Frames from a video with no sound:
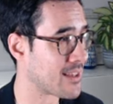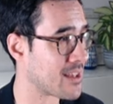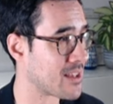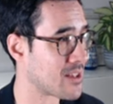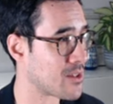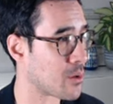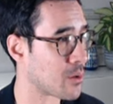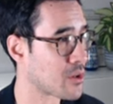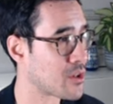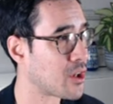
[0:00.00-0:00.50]

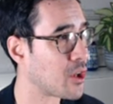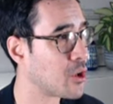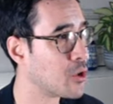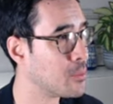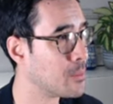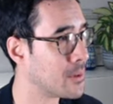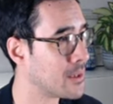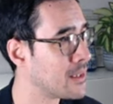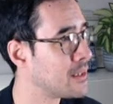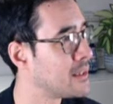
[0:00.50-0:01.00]
since
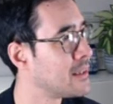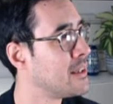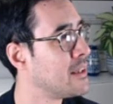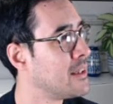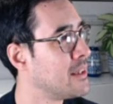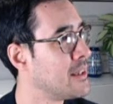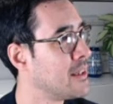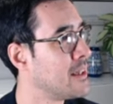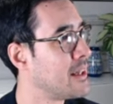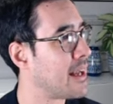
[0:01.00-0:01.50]
October,
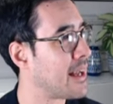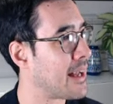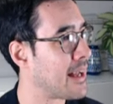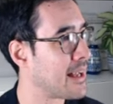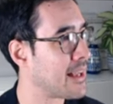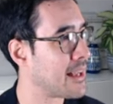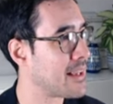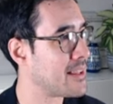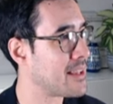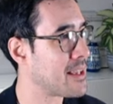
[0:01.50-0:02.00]

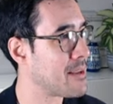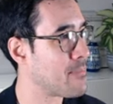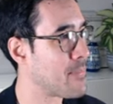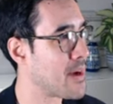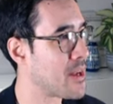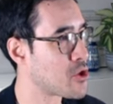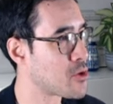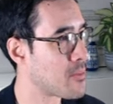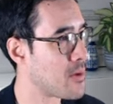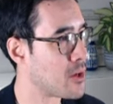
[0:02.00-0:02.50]
and the
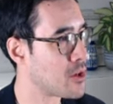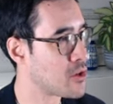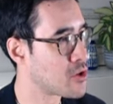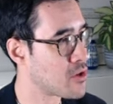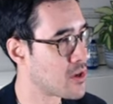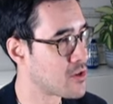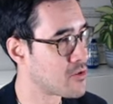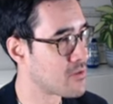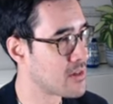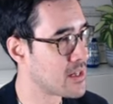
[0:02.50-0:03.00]
benchmark
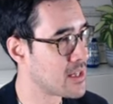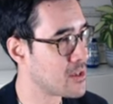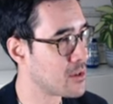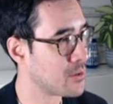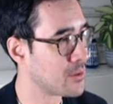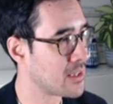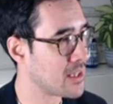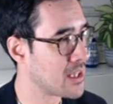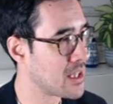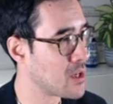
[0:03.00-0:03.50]
treasury
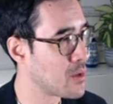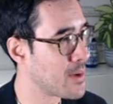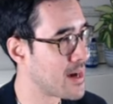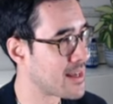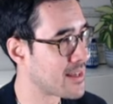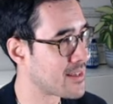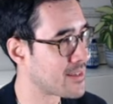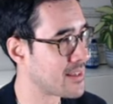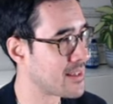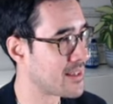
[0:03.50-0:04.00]
yield in the
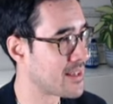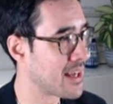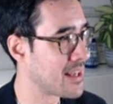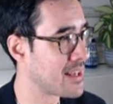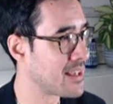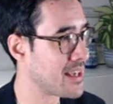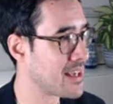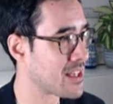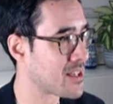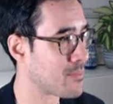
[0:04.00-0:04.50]
US, the
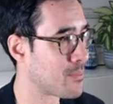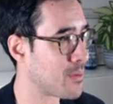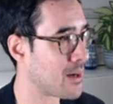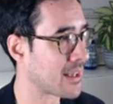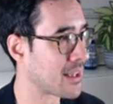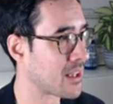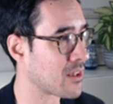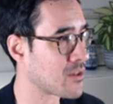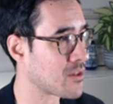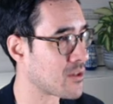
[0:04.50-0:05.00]
10-year
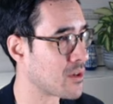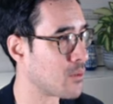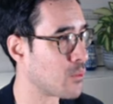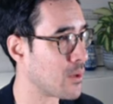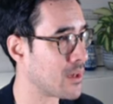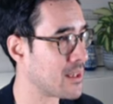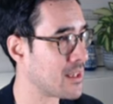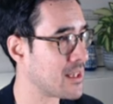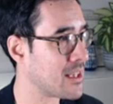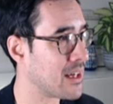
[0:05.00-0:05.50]
spiking to a
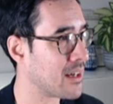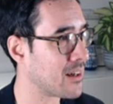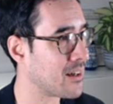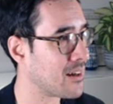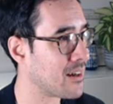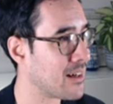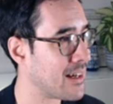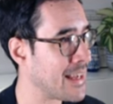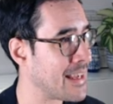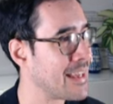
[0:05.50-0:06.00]
one-year
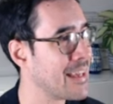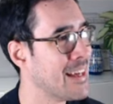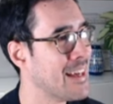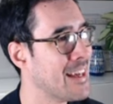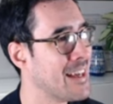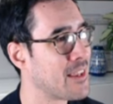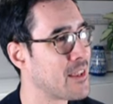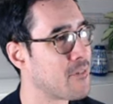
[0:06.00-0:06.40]
high,